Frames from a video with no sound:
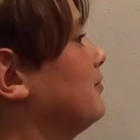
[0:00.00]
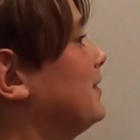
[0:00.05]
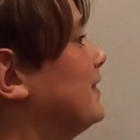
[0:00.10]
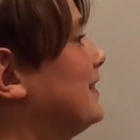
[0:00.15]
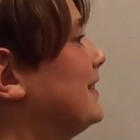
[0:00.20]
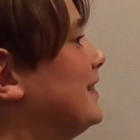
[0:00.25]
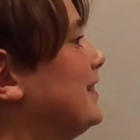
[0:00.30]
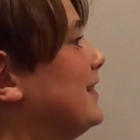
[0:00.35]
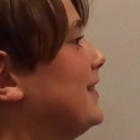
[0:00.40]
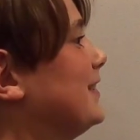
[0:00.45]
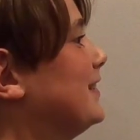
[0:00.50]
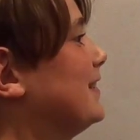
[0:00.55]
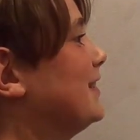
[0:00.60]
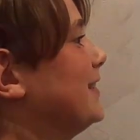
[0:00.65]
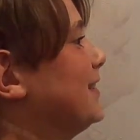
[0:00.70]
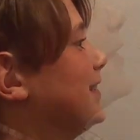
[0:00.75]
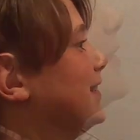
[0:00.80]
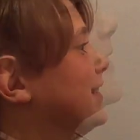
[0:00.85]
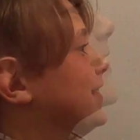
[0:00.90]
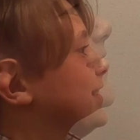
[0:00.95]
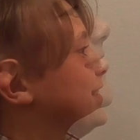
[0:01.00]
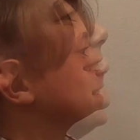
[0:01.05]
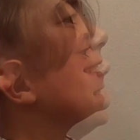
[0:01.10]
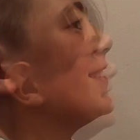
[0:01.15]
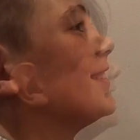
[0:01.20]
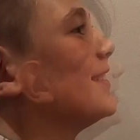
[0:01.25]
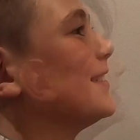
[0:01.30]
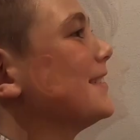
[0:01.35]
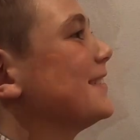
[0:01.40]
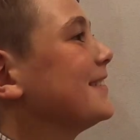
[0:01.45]

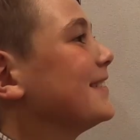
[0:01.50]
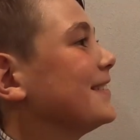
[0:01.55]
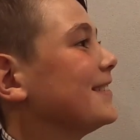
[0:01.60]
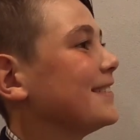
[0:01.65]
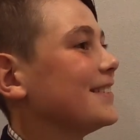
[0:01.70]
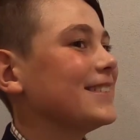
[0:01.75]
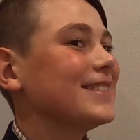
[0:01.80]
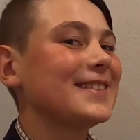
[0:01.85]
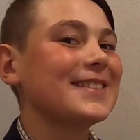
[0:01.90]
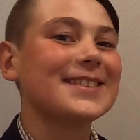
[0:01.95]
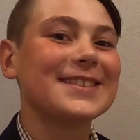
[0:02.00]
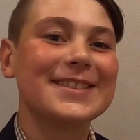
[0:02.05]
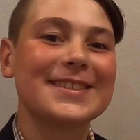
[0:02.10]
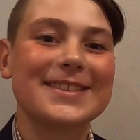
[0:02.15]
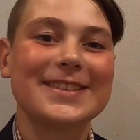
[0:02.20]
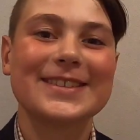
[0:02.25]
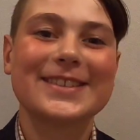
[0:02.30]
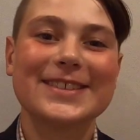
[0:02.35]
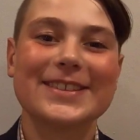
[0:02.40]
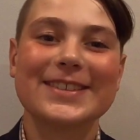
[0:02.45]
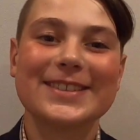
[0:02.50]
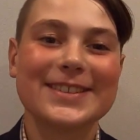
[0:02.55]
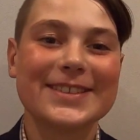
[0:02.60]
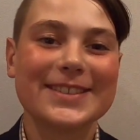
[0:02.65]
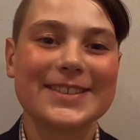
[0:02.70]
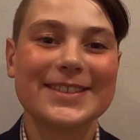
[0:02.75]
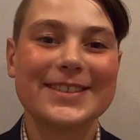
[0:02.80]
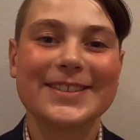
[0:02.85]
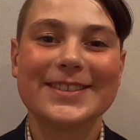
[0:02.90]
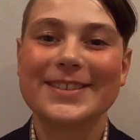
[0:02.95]

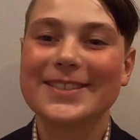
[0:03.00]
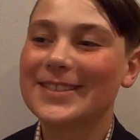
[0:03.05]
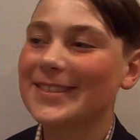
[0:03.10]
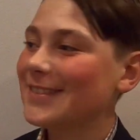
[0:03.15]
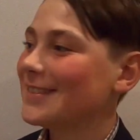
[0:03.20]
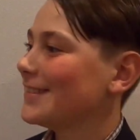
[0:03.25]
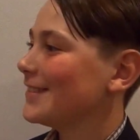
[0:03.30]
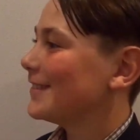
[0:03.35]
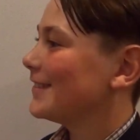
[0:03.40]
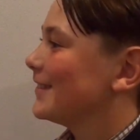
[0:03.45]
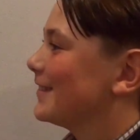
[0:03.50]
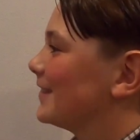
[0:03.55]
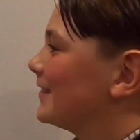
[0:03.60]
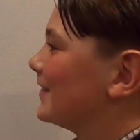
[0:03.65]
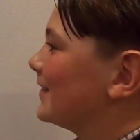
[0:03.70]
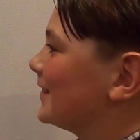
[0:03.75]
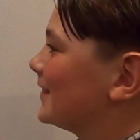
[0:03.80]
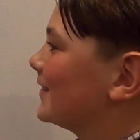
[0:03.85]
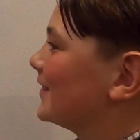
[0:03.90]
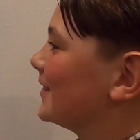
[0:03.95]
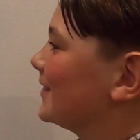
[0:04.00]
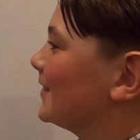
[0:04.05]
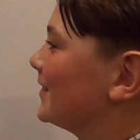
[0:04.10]
[no speech]